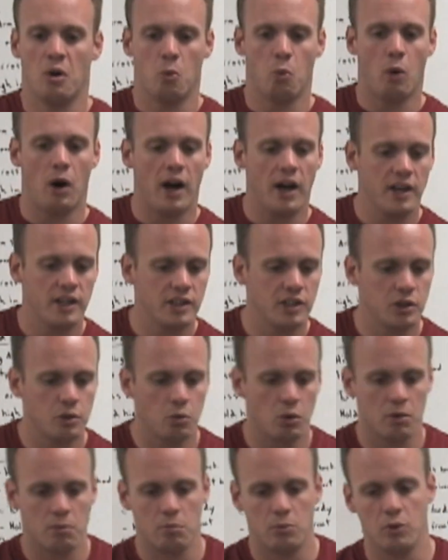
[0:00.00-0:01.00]
Why
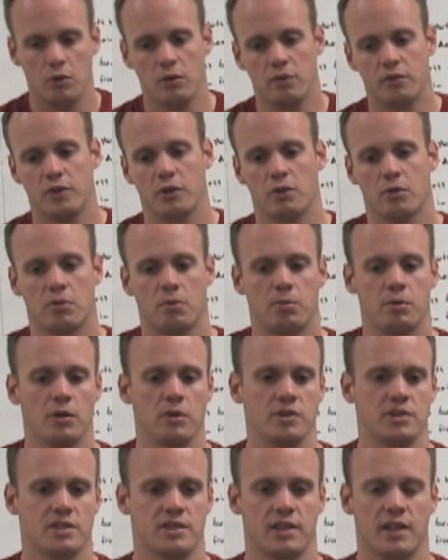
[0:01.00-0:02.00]
you would move your
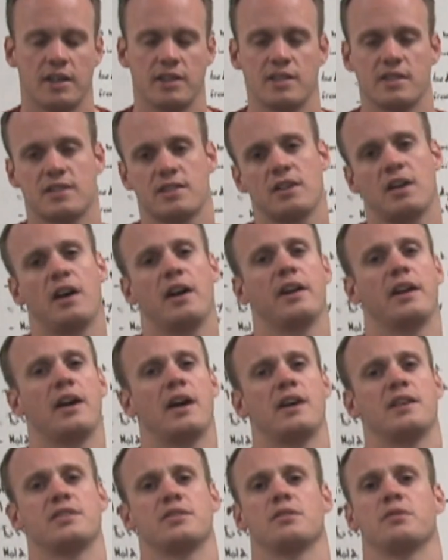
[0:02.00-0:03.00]
approach side to side
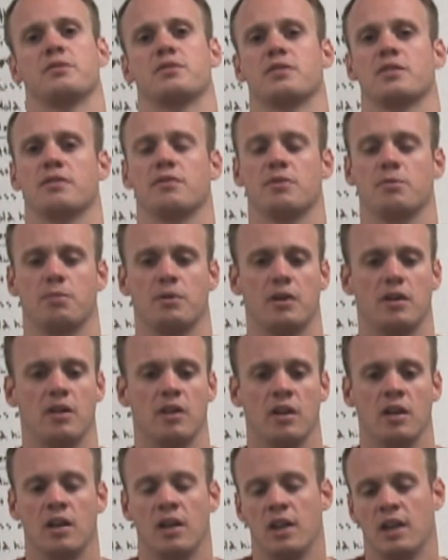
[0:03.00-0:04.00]
as you serve the
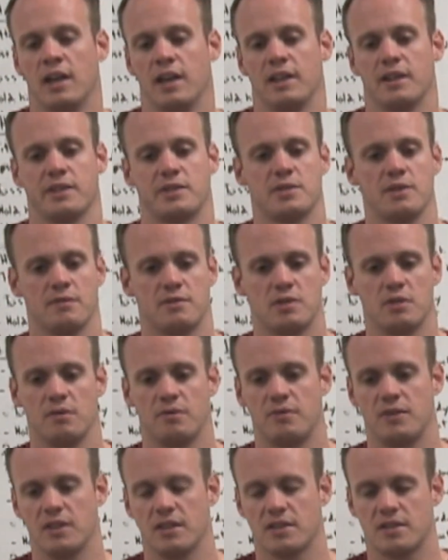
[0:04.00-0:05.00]
ball, unless you have 2
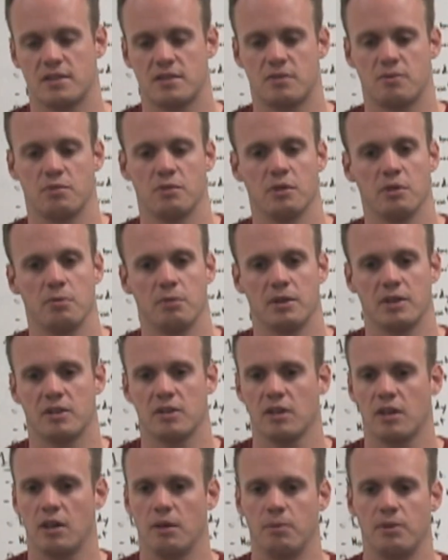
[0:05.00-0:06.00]
feet of room and
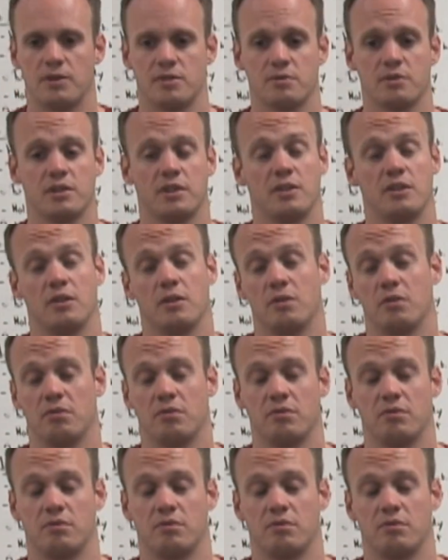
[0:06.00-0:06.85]
club, there's really no